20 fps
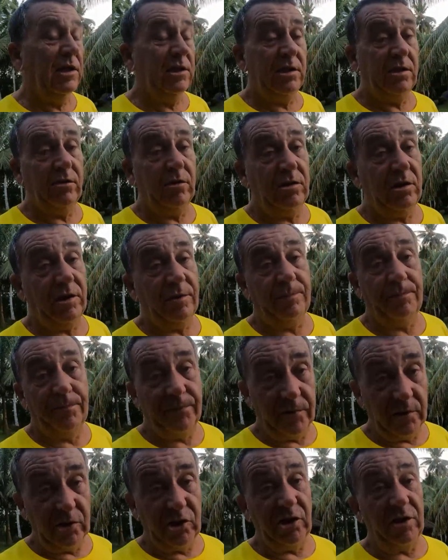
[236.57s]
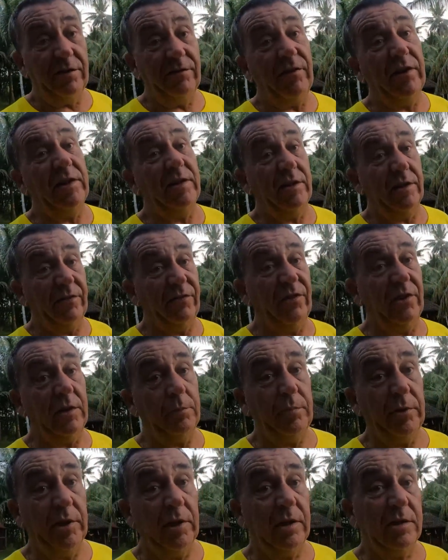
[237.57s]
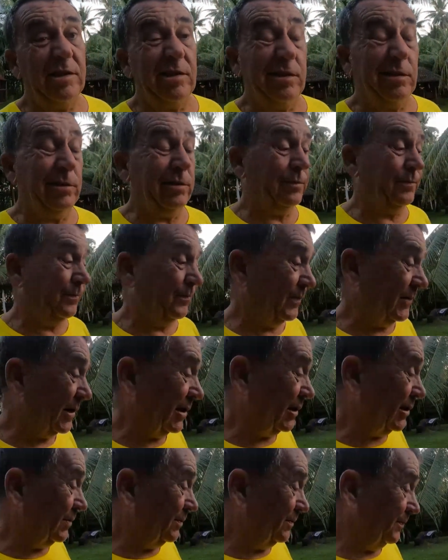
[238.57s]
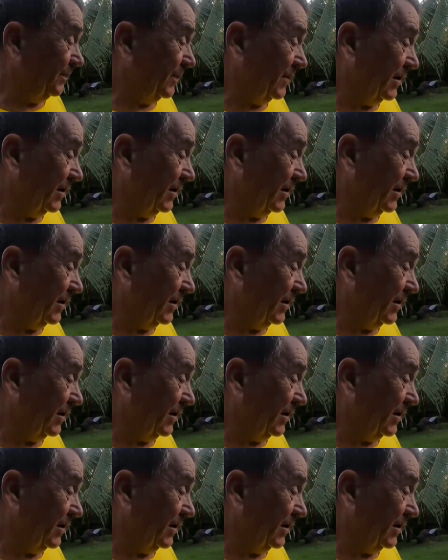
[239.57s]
Seriously, she invented the Filipino salute, you know.